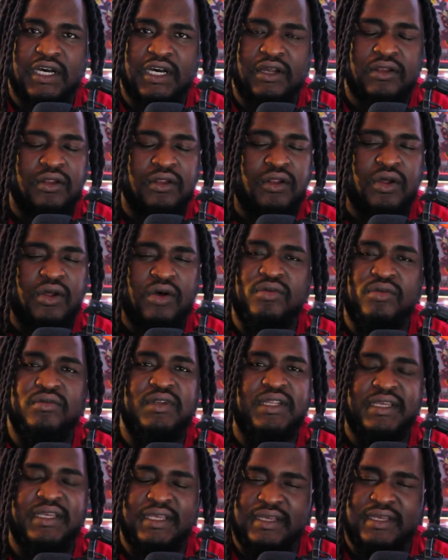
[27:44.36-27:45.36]
a
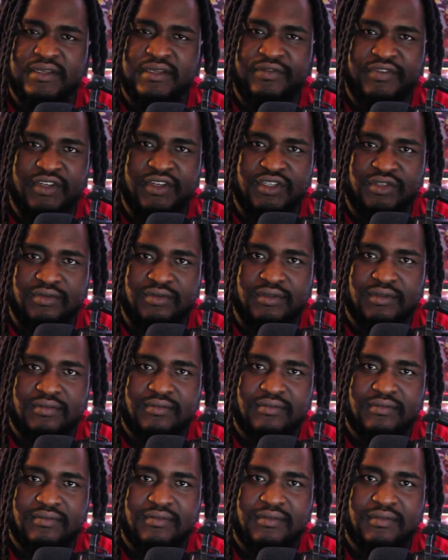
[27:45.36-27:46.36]
lonely individual,
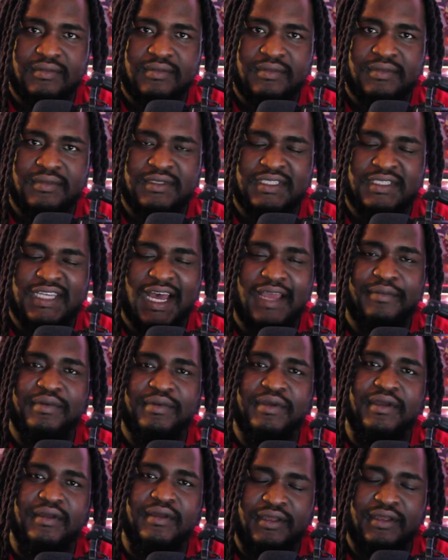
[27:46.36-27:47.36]

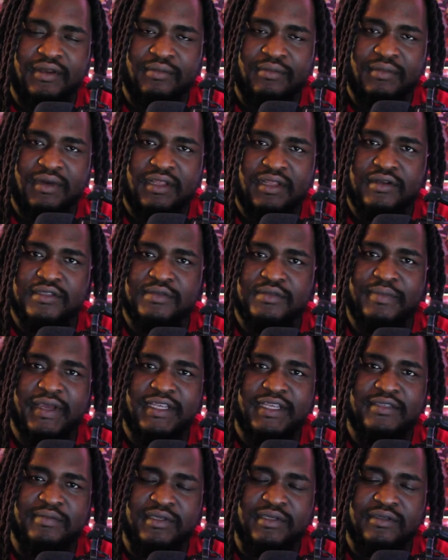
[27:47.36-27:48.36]
typing in your mother's
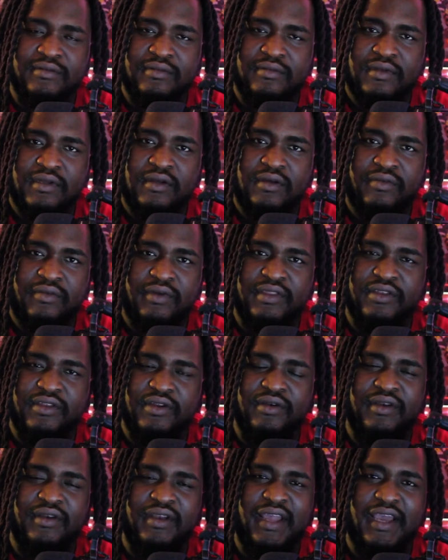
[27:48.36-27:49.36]
basement with
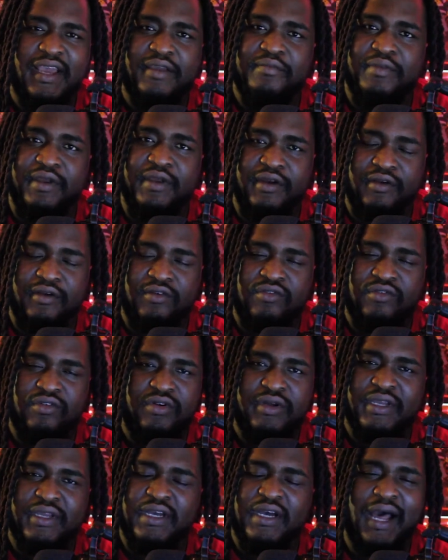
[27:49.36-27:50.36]
your neck beard
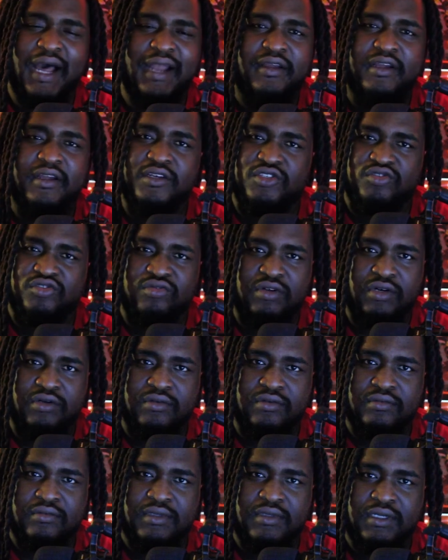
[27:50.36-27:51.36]
growing out of control,
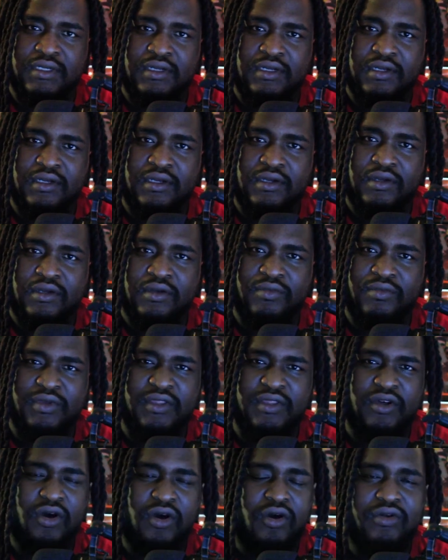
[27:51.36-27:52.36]

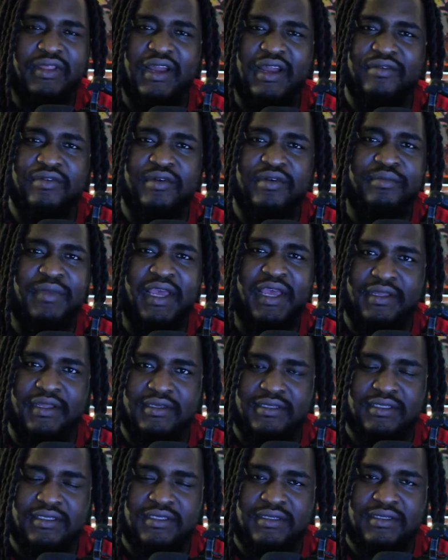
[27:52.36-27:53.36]
with all that
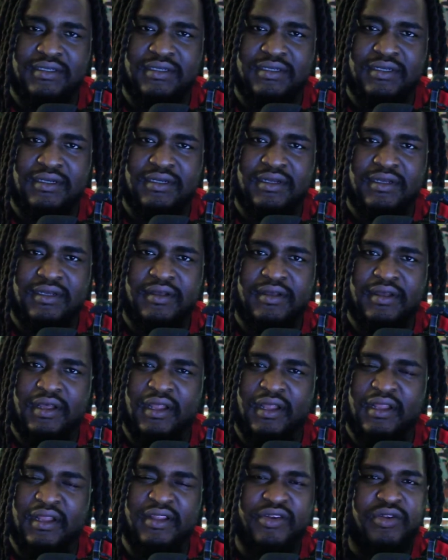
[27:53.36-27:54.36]
remains,
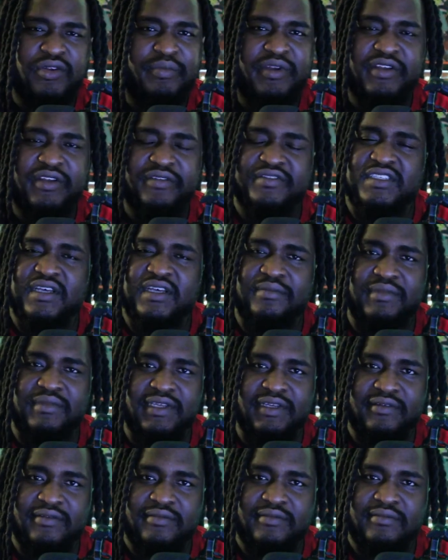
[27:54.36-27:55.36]
a little bit of
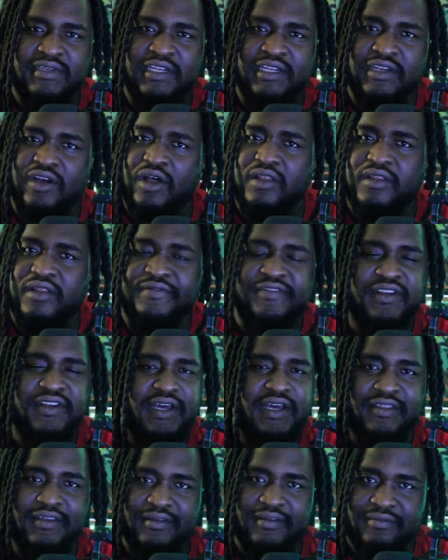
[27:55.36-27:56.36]
something and all of
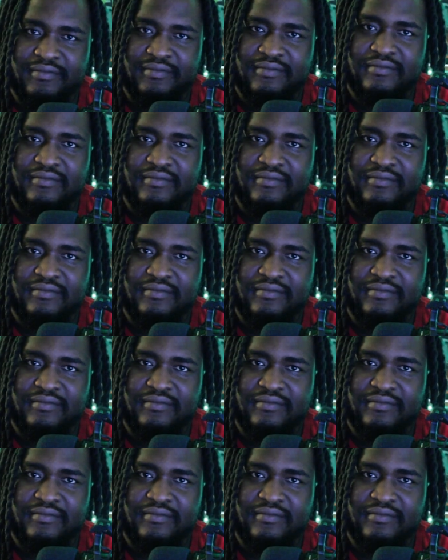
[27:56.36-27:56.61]
nothing,